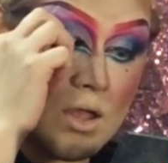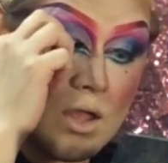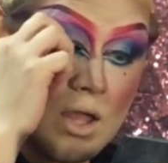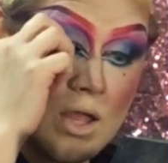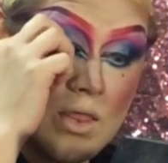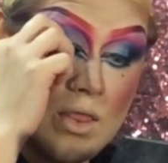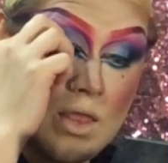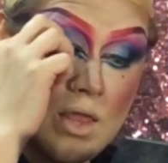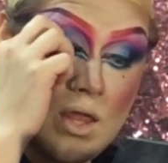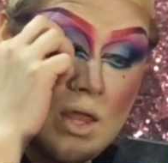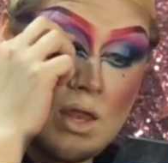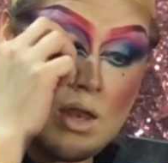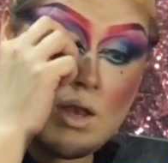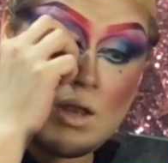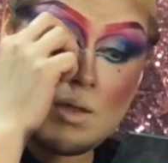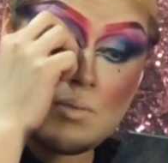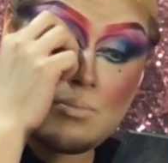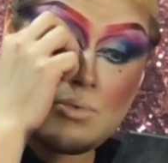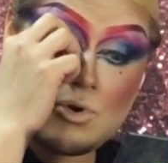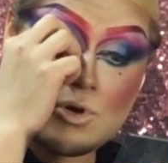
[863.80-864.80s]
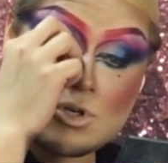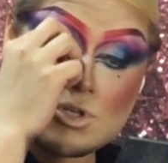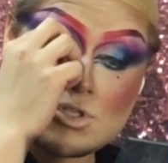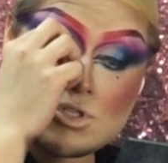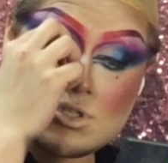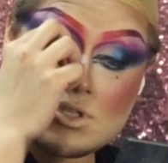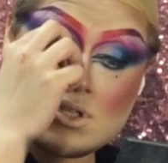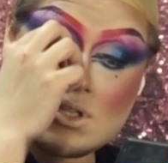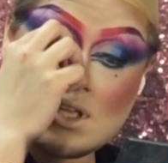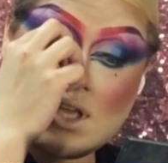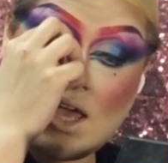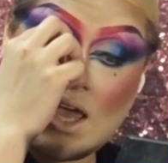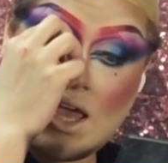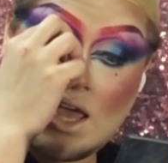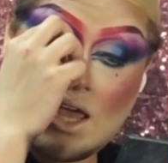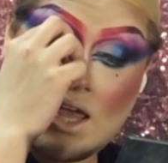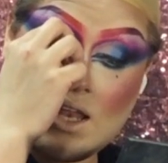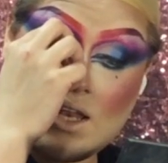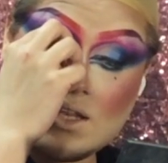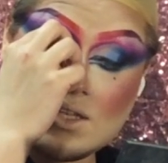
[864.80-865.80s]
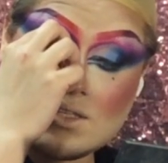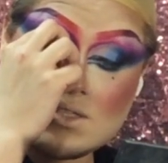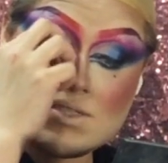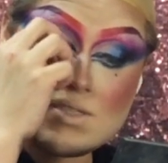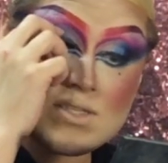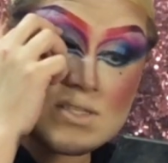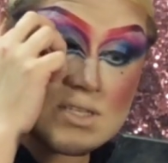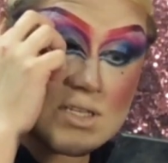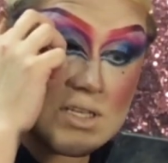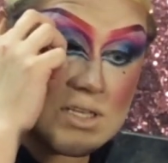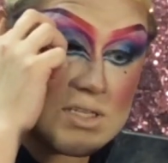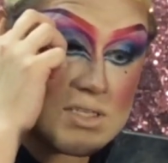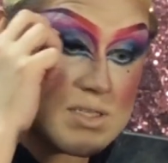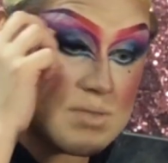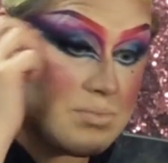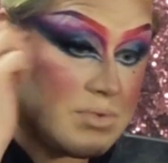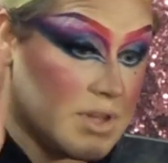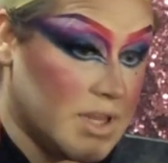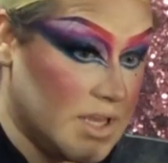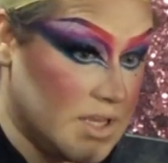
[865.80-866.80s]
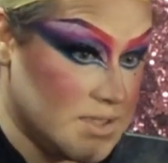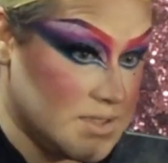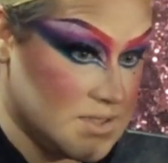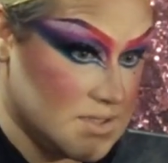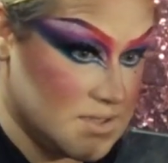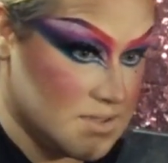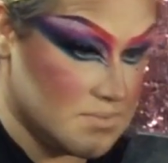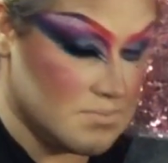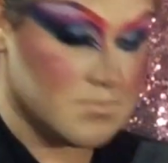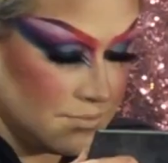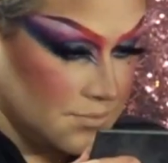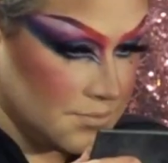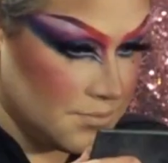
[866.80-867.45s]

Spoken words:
and then push the ends into place.